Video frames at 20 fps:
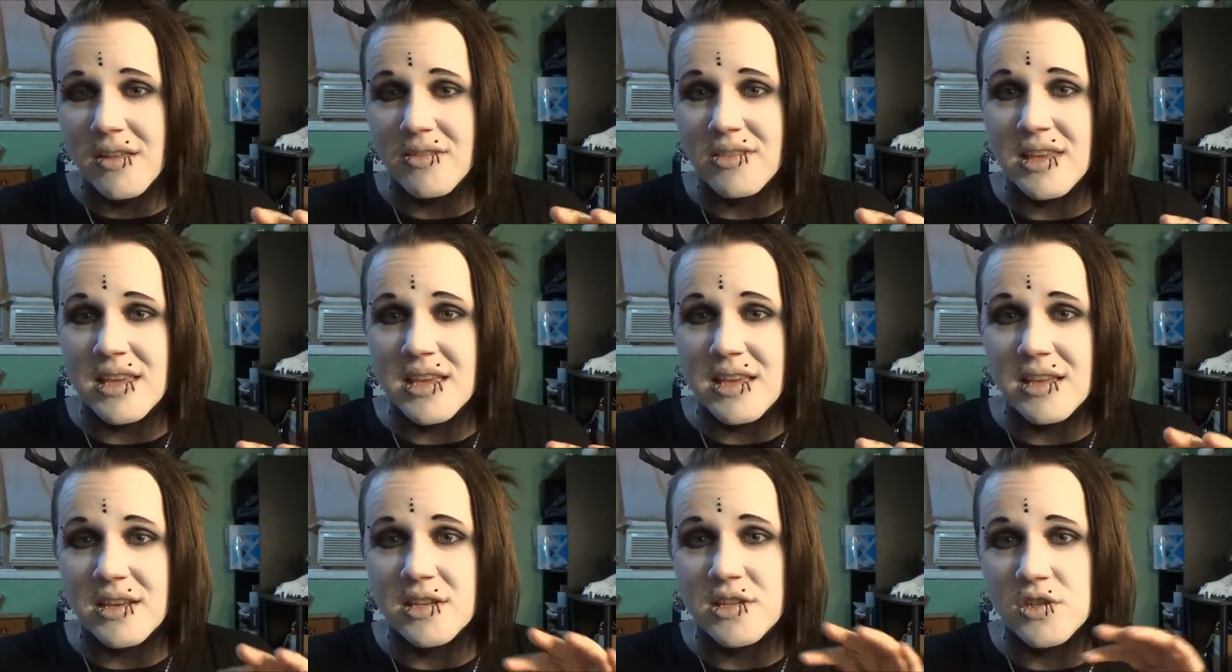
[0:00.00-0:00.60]

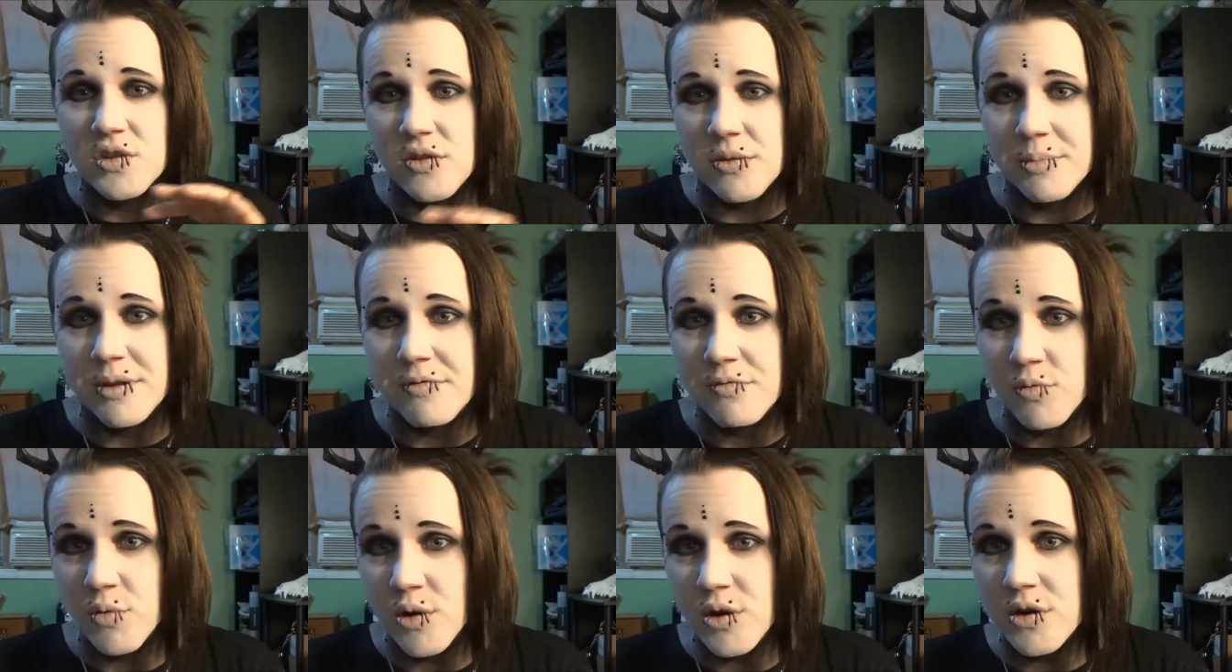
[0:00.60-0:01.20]
the
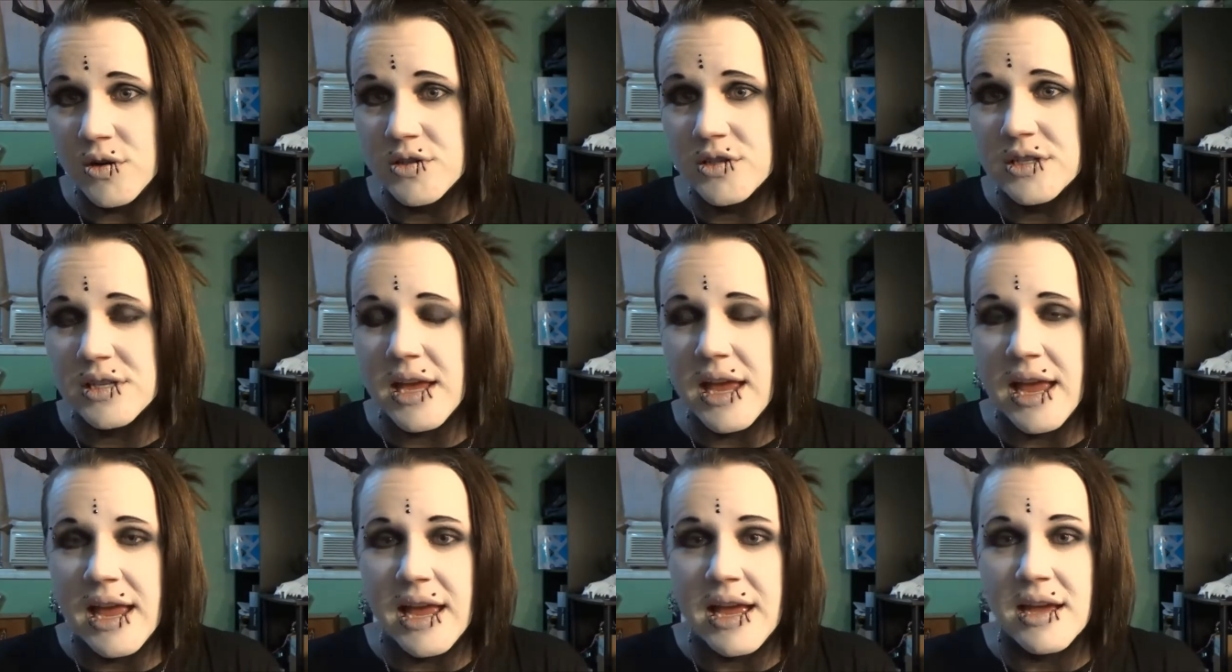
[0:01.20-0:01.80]
descriptive words
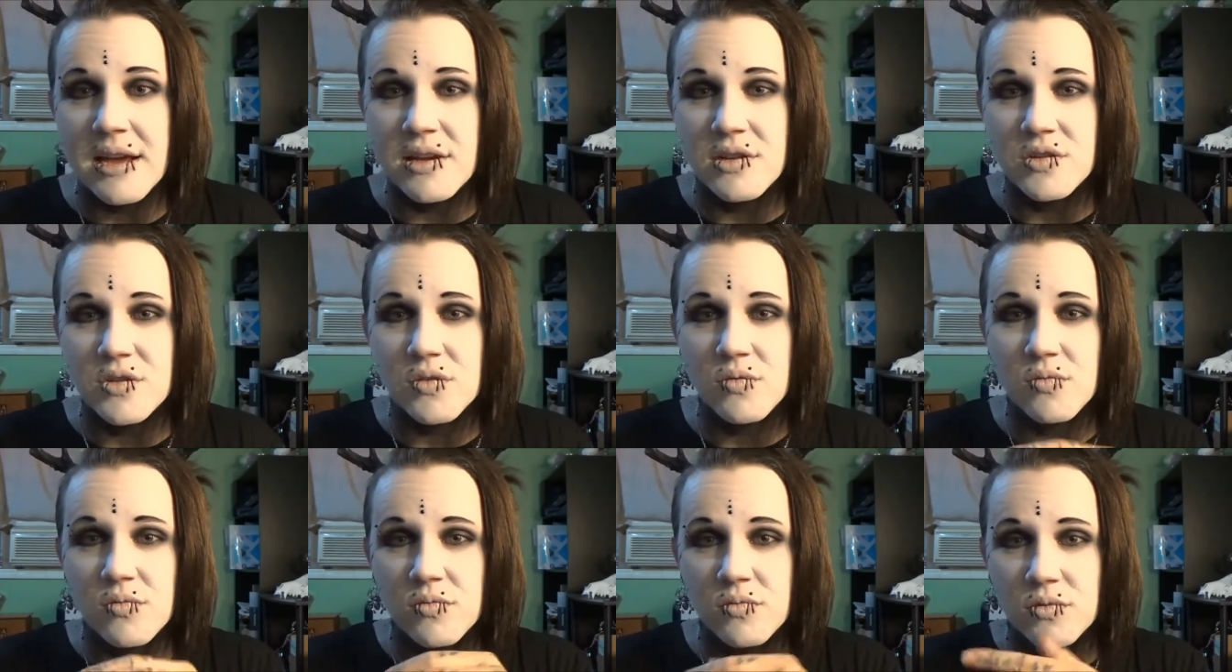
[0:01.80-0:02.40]
and
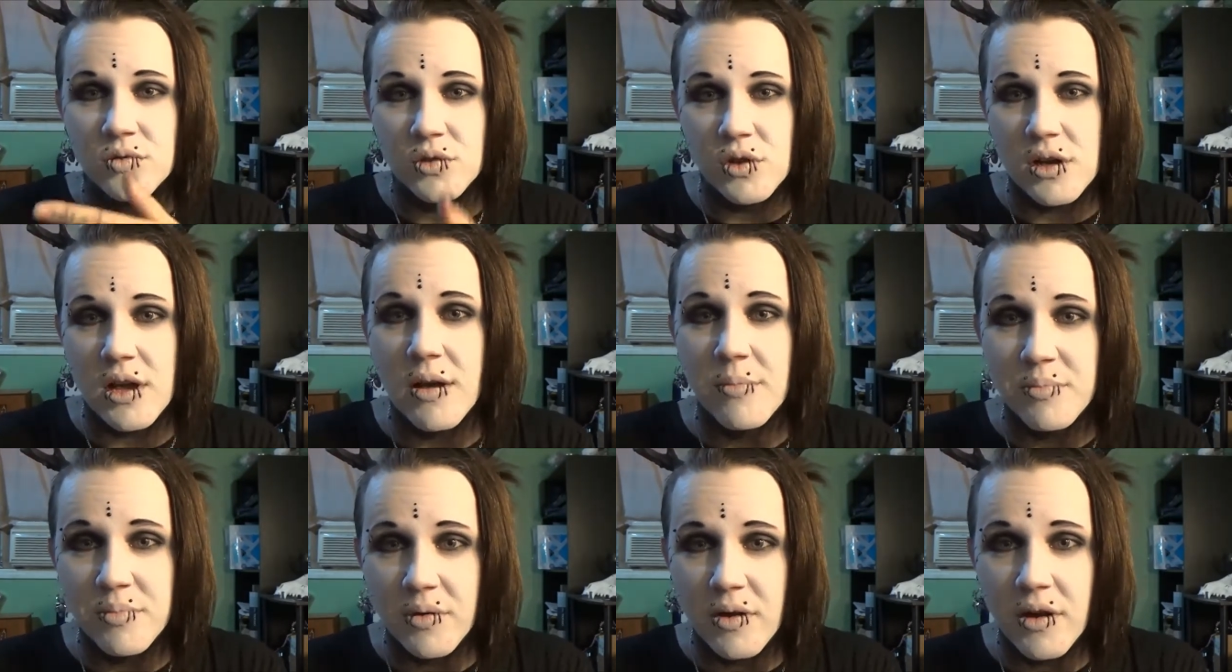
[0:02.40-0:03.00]
look
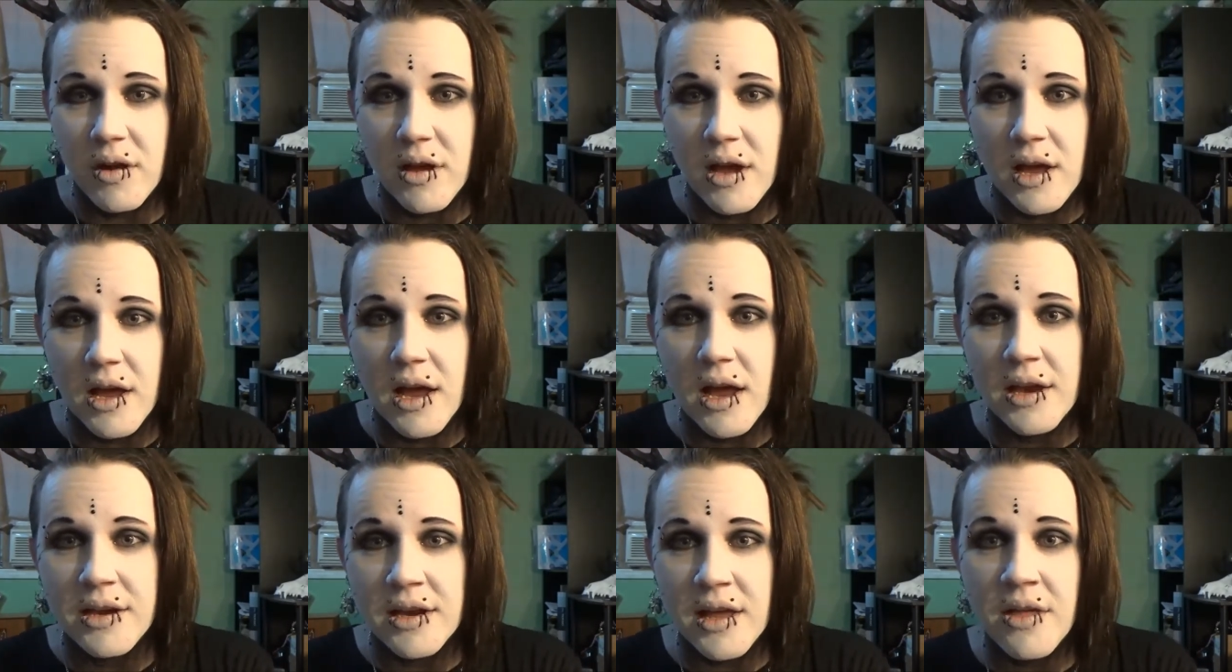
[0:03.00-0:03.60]
up
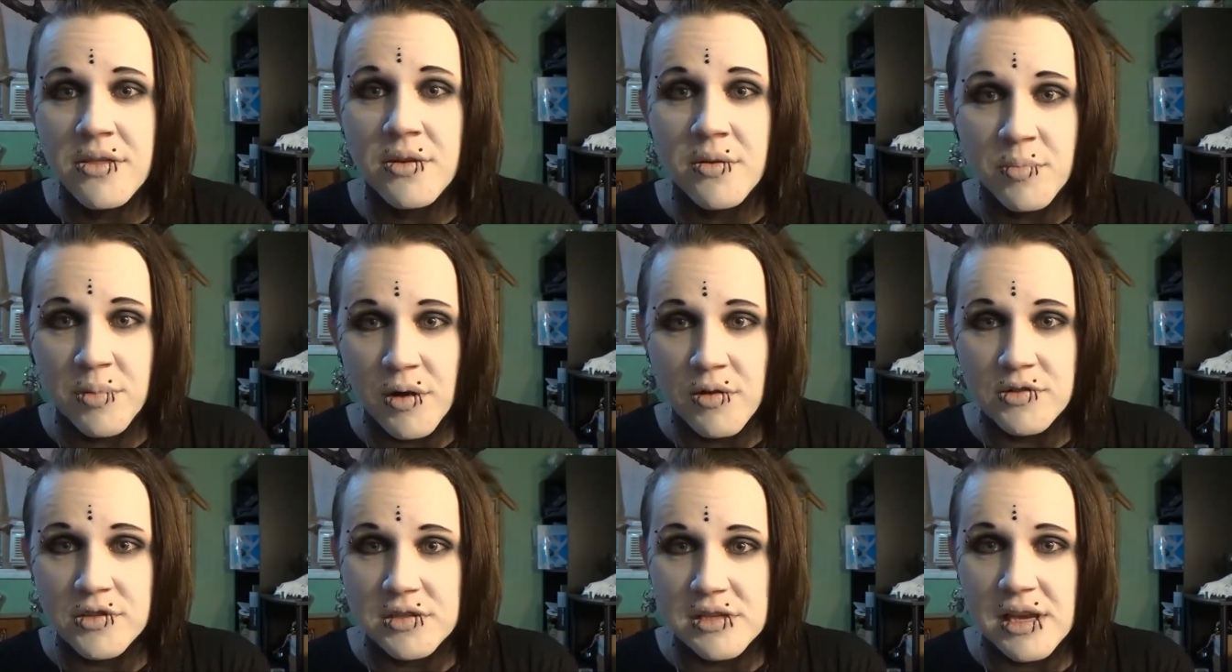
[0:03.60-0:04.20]
another
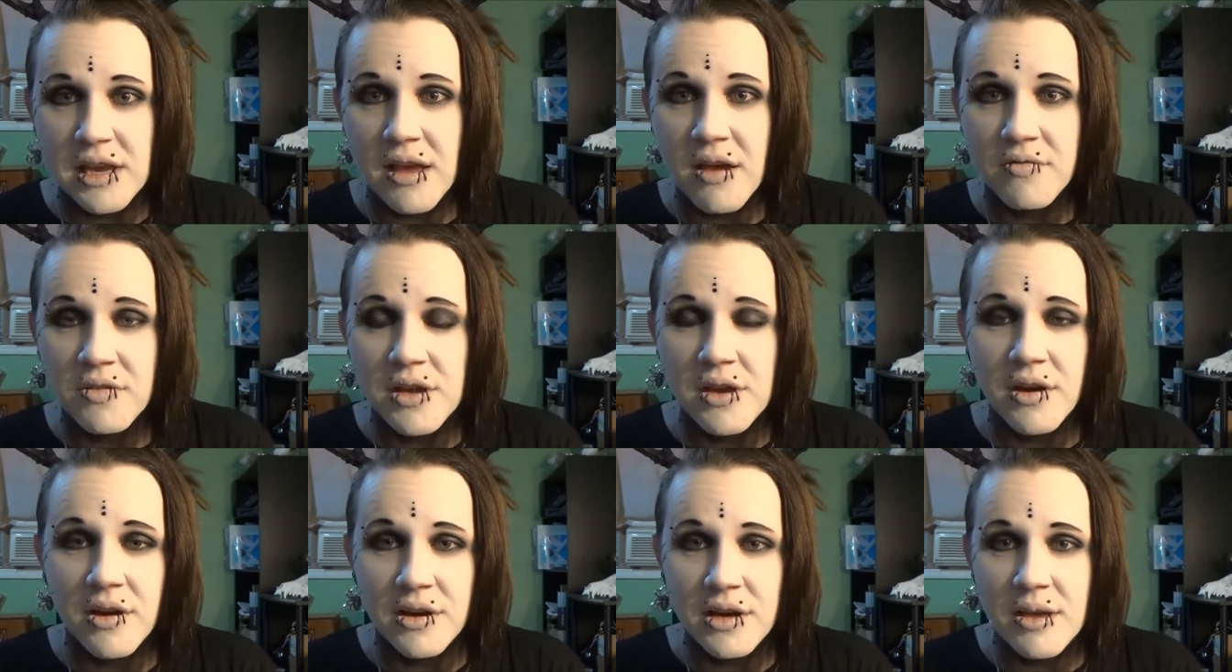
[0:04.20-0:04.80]
posting of
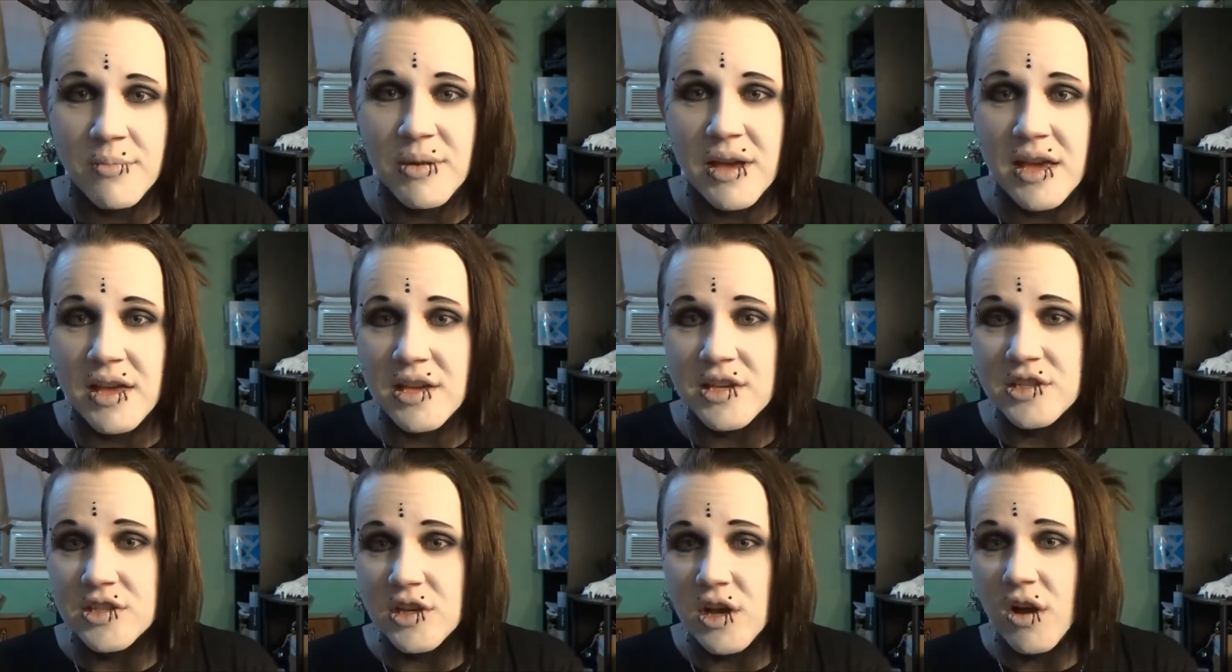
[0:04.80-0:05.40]
it on eBay,
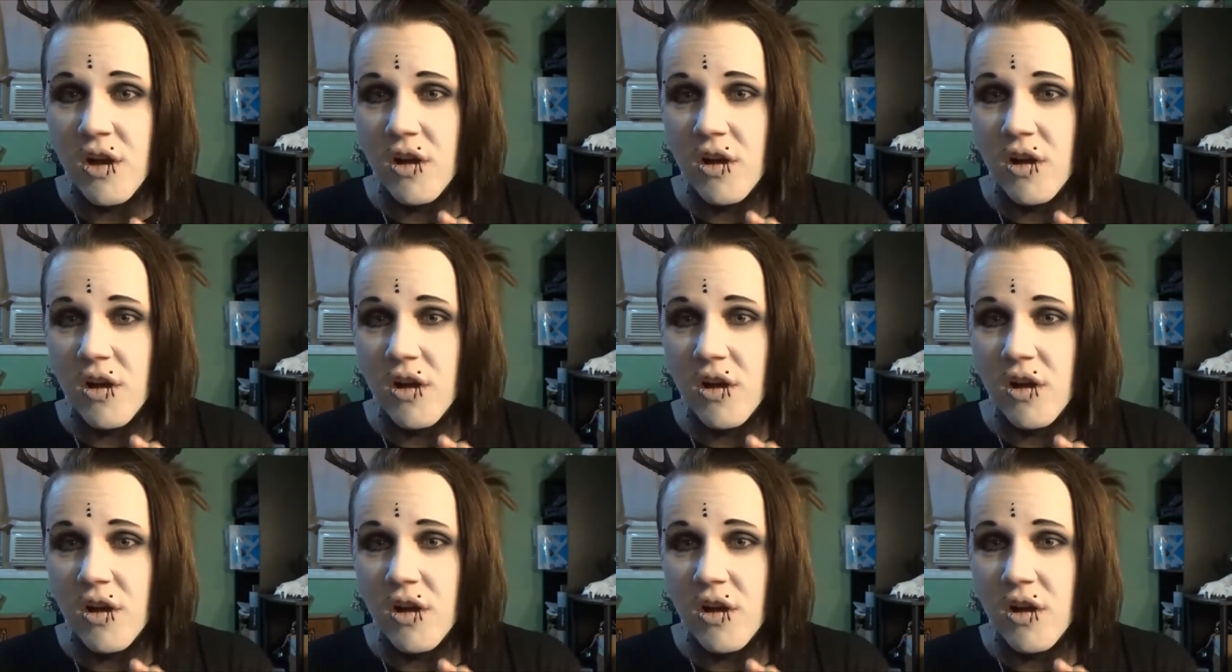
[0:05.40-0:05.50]
because